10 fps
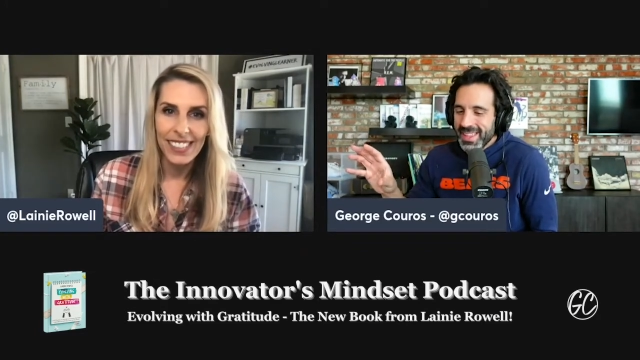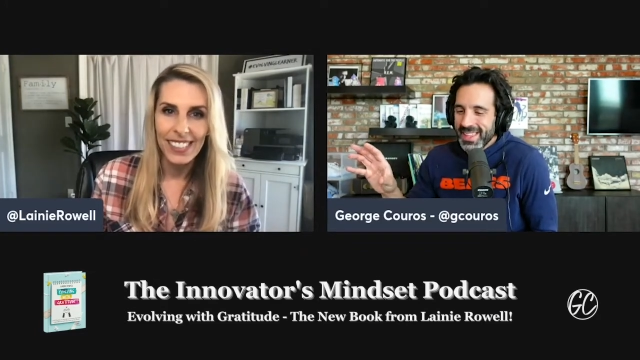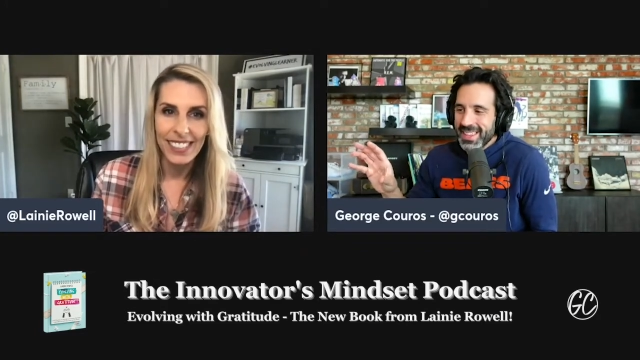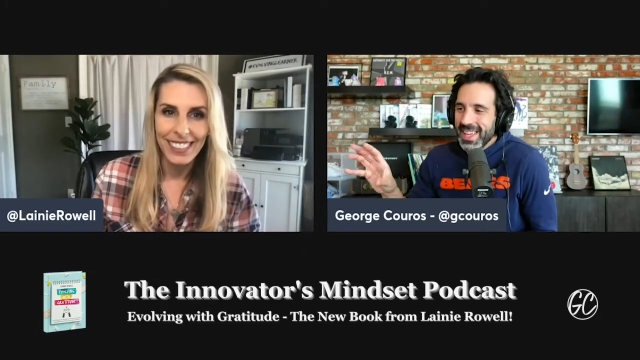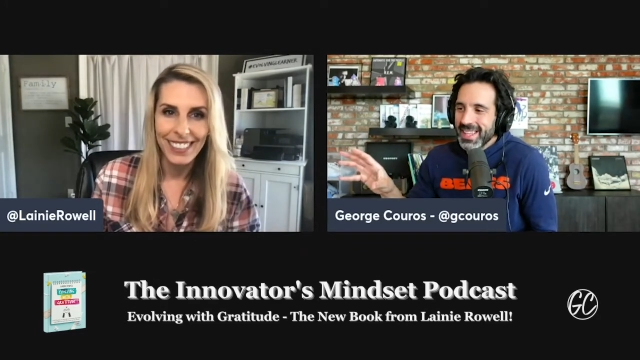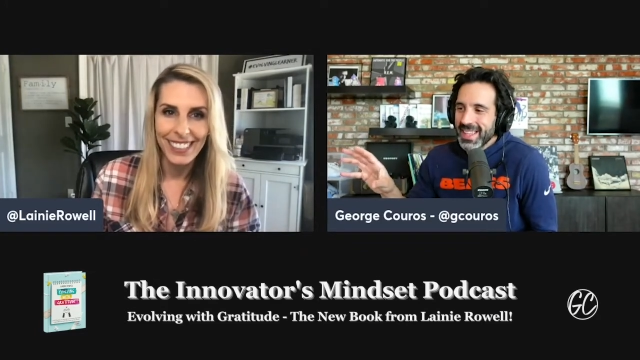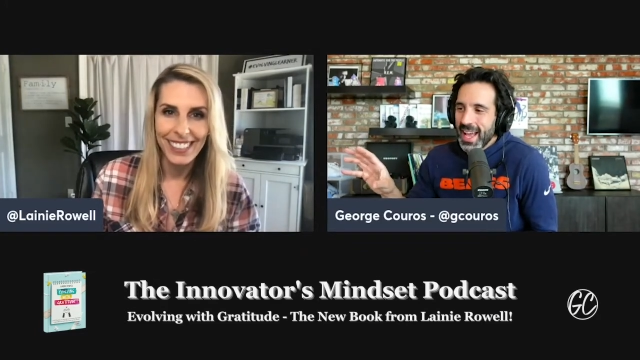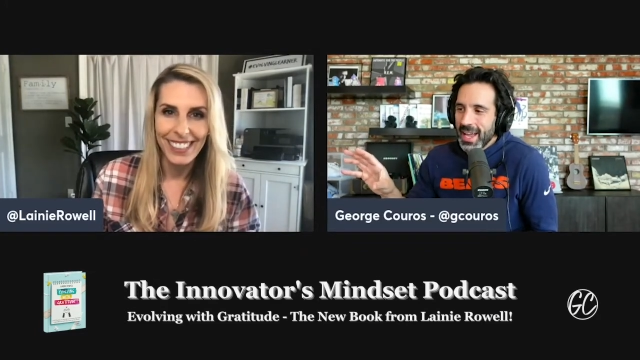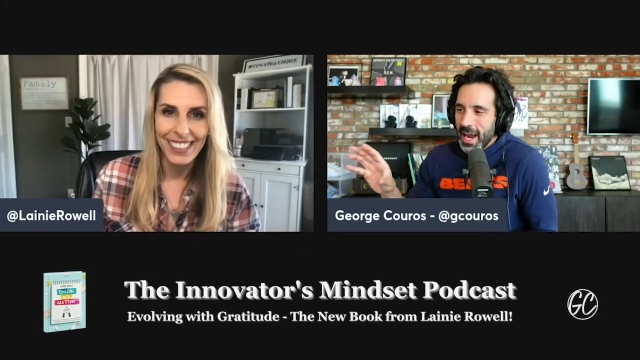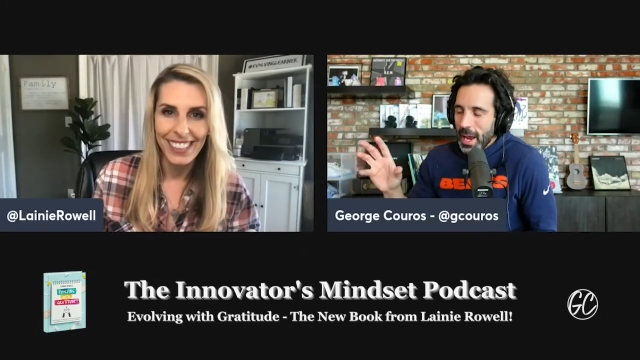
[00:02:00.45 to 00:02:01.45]
Speaker 1: thing that
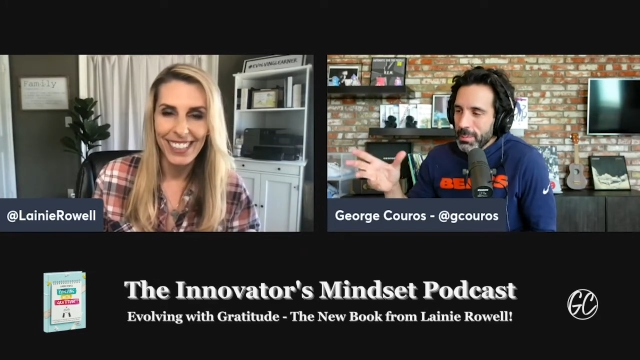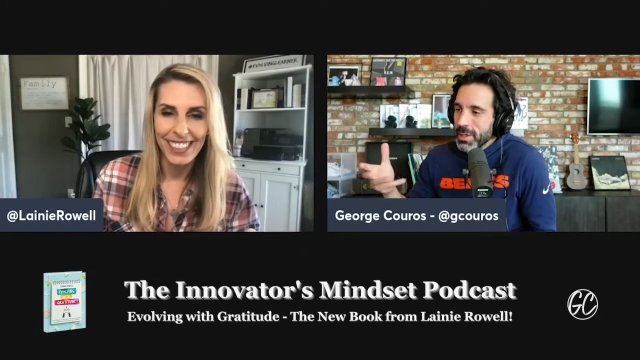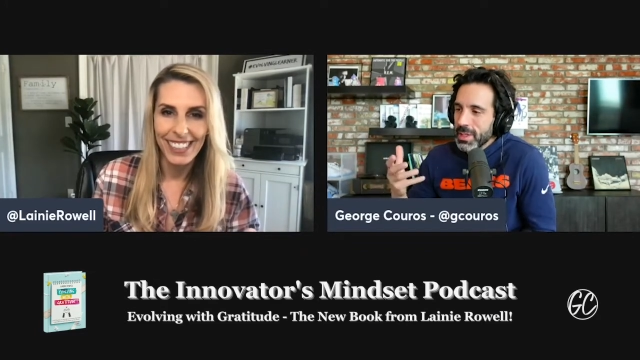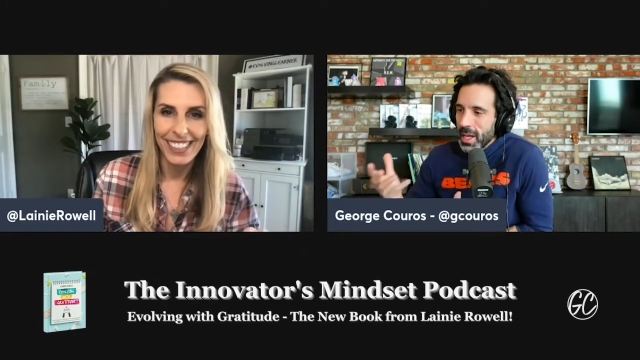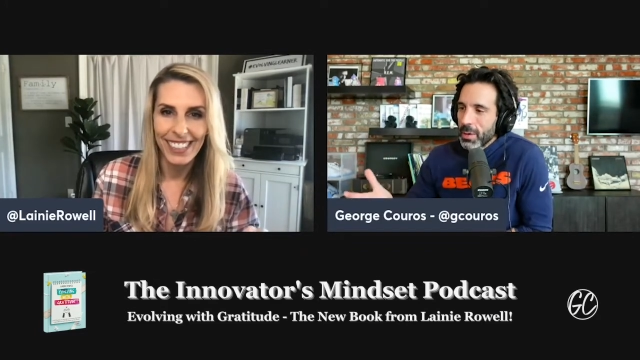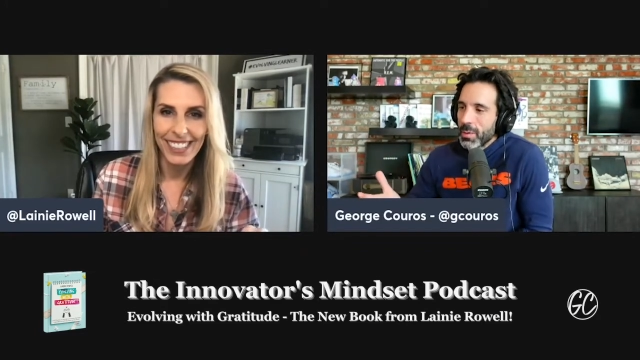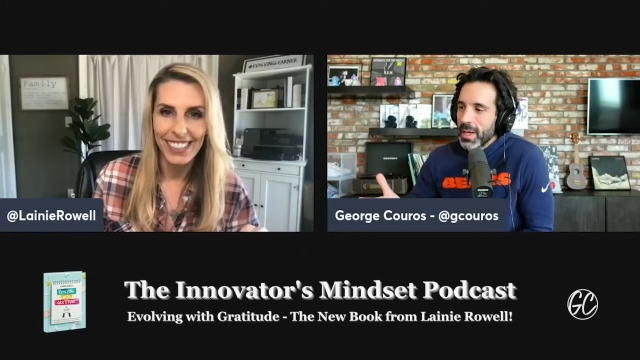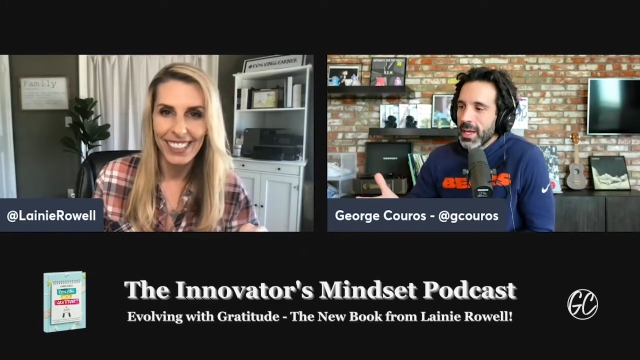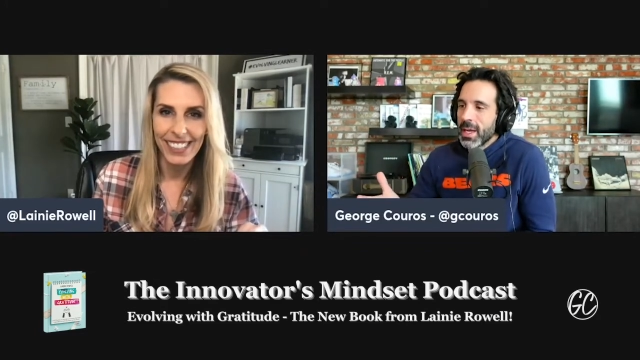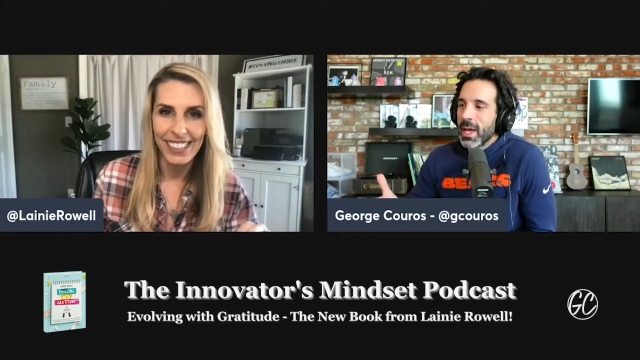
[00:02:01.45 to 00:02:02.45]
i appreciate like
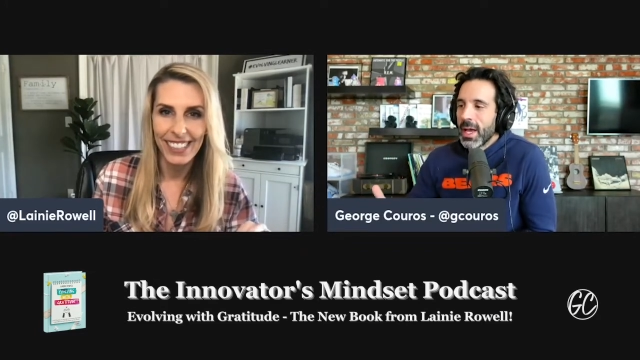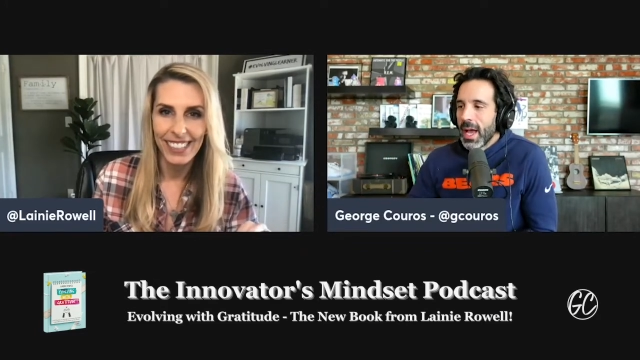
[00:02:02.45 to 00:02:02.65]
we and